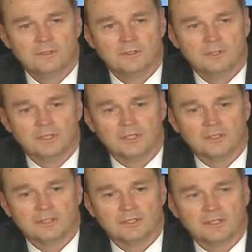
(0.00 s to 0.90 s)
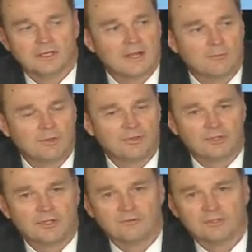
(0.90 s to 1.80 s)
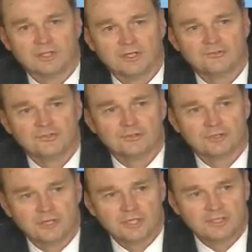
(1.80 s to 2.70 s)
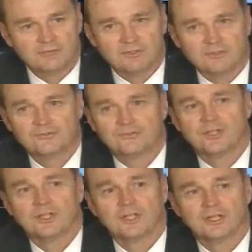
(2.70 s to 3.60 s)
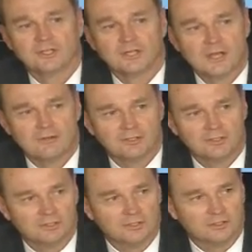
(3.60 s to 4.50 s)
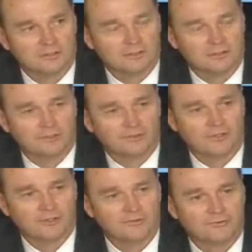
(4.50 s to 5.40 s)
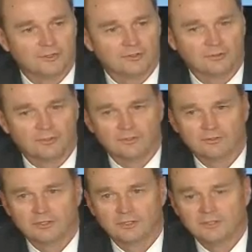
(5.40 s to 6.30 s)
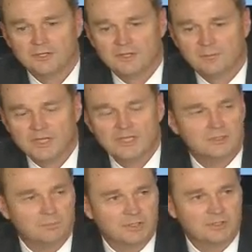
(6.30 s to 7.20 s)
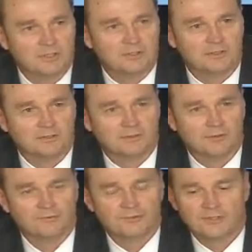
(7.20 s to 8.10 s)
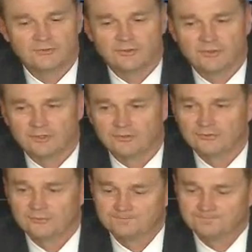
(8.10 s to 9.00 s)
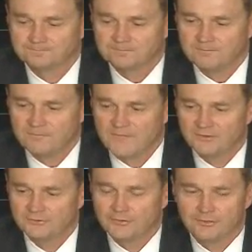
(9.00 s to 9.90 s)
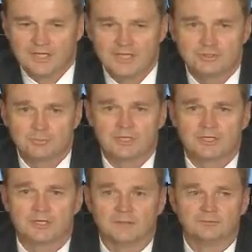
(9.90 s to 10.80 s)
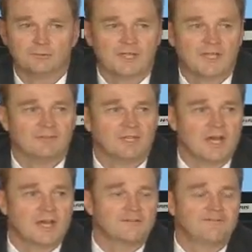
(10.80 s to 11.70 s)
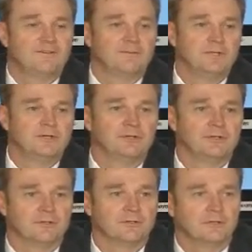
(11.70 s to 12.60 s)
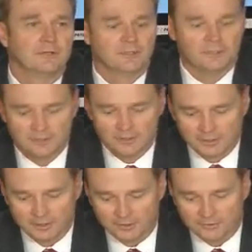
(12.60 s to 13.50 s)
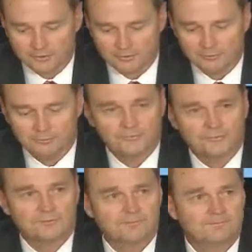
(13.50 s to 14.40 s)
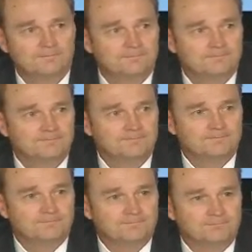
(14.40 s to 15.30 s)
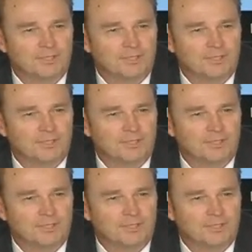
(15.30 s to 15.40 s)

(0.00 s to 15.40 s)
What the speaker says: and how we think of it, and its interconnectedness, and how things are made dependent, and those kinds of things. And so the danger becomes we have a lot of familiar terms, but